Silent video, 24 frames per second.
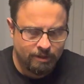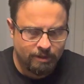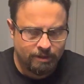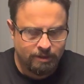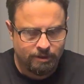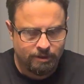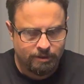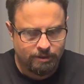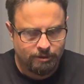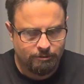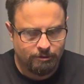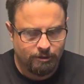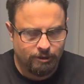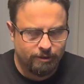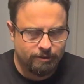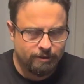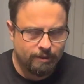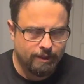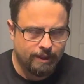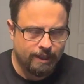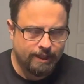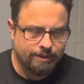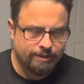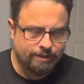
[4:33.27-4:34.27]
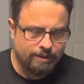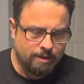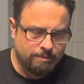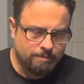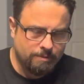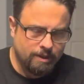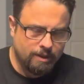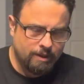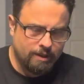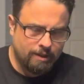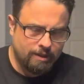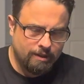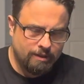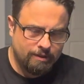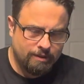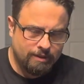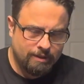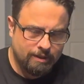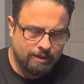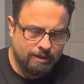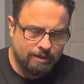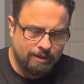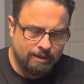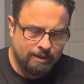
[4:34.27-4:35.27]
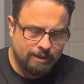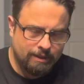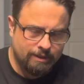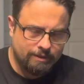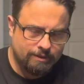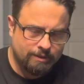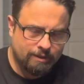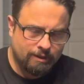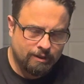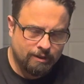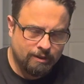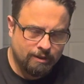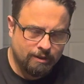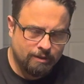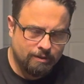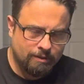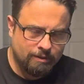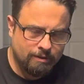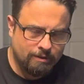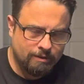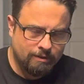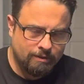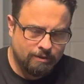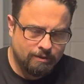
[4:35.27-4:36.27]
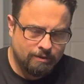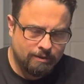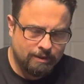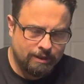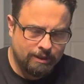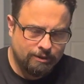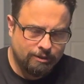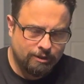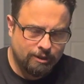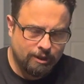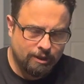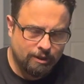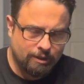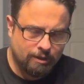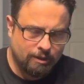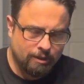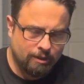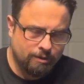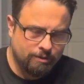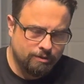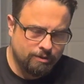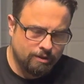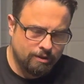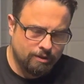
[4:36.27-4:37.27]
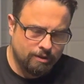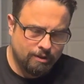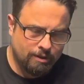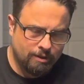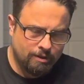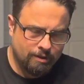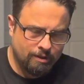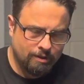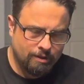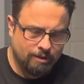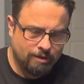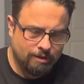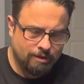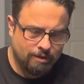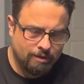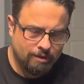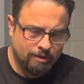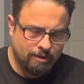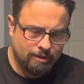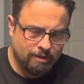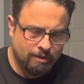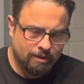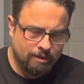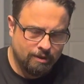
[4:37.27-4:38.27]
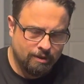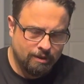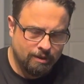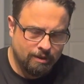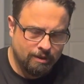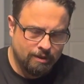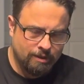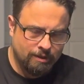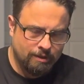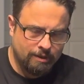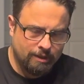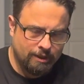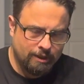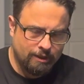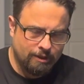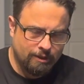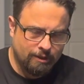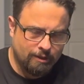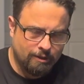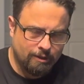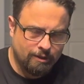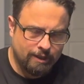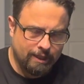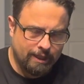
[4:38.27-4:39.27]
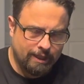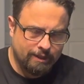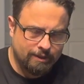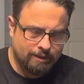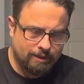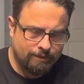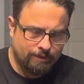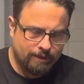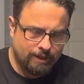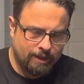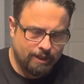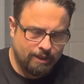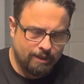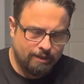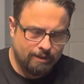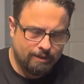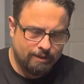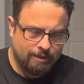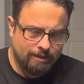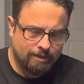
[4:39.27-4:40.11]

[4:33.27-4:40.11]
So all the lights come on. As you get closer, they all activate.